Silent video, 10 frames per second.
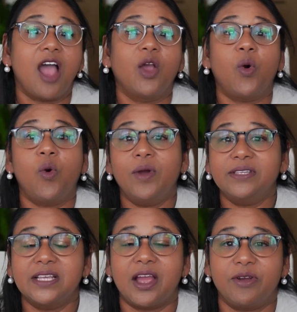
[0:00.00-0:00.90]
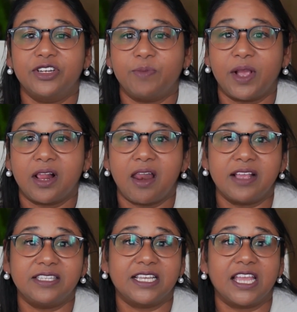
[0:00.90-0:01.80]
I always encourage my
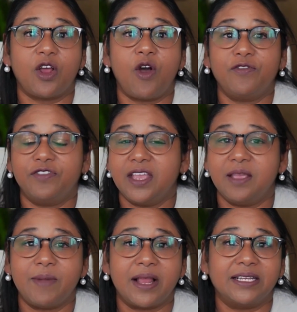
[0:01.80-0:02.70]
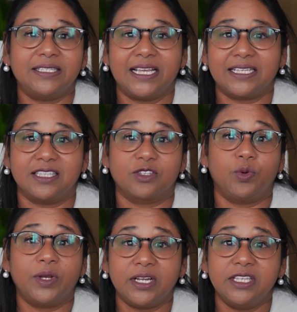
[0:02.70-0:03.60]
clients to get off the email and text as
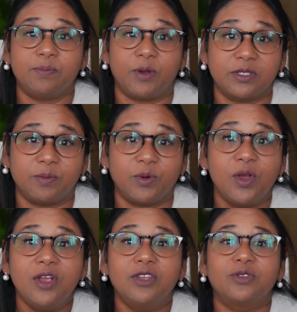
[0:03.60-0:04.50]
quickly as possible,